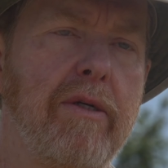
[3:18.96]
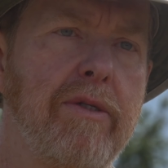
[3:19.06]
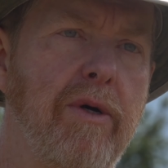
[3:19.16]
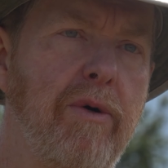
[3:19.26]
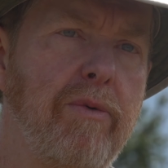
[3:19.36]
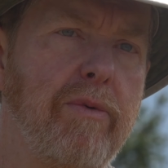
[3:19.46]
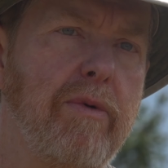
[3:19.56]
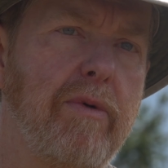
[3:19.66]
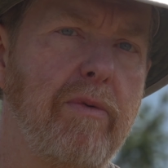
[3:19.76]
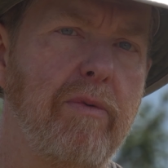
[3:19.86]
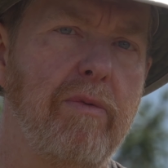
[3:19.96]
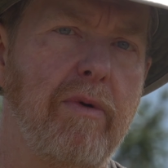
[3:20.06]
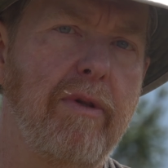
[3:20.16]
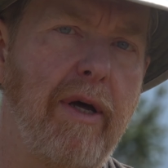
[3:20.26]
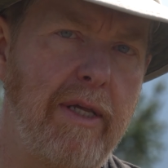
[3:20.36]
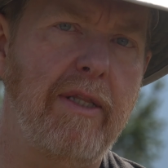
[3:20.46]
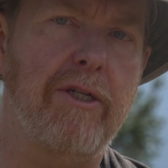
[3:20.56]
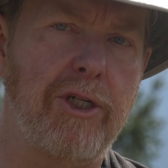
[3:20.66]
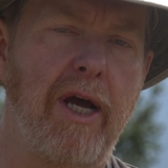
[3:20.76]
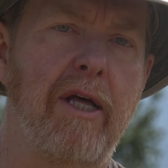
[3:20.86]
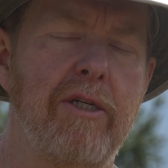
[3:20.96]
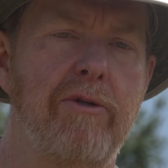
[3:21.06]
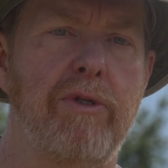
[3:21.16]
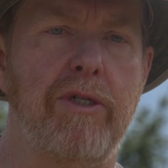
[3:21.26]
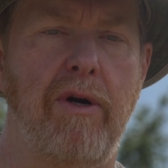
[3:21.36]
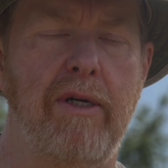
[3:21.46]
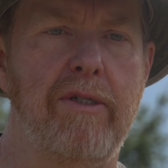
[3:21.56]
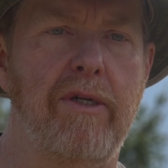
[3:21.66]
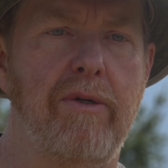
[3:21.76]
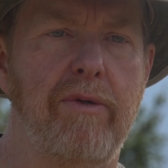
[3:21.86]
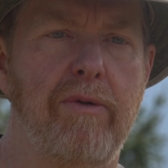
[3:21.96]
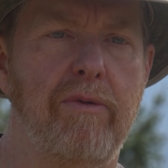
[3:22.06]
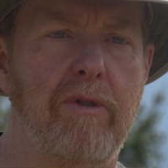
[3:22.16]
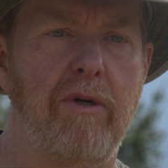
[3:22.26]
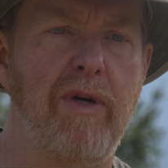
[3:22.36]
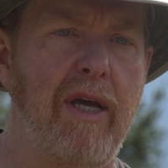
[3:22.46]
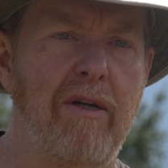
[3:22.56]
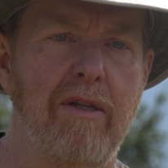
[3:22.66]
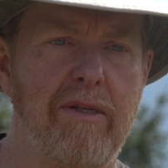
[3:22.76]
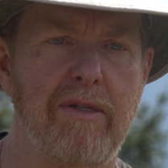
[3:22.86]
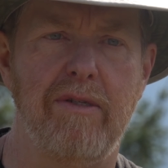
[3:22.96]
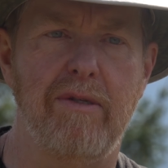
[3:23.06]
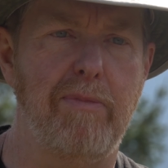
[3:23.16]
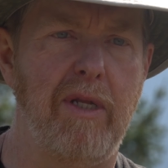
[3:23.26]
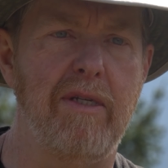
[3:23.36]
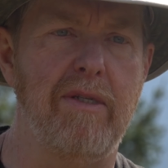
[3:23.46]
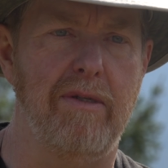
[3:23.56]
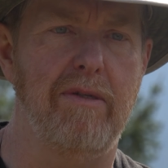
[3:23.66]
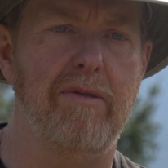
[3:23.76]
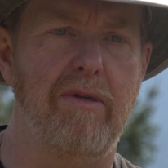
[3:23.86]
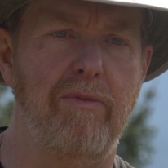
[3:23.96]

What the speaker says: So I think the challenge was trying to locate all these places.